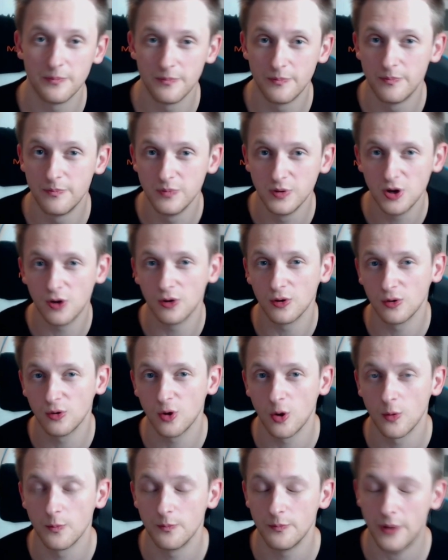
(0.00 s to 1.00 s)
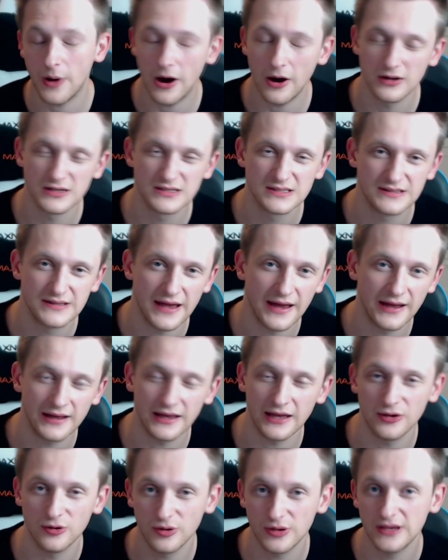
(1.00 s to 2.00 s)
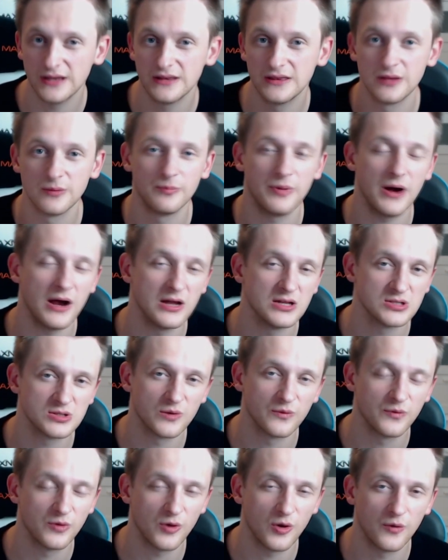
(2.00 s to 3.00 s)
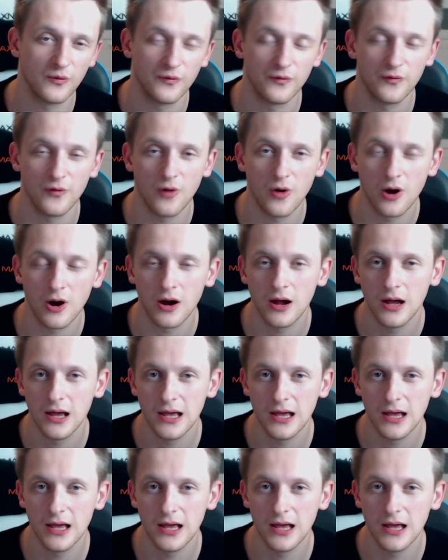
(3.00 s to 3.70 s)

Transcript: quote-unquote Barnes deck and you hit the Barnes on turn 4,